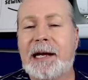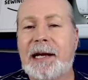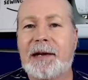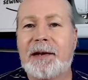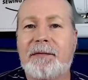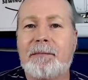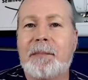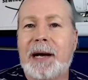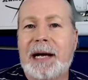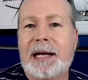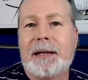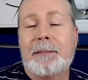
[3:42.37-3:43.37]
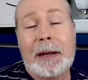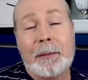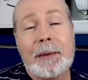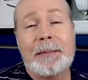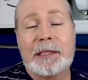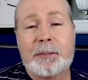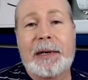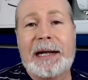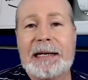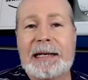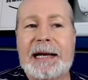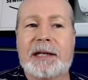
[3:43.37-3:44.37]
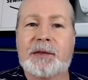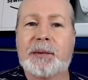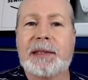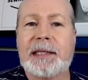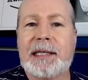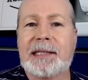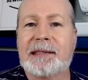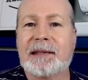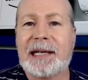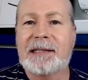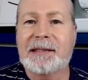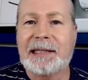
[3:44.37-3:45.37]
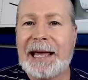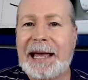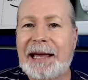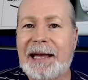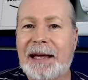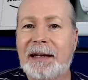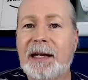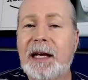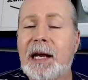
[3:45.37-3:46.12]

of my women's brand actually is Leslie Ann.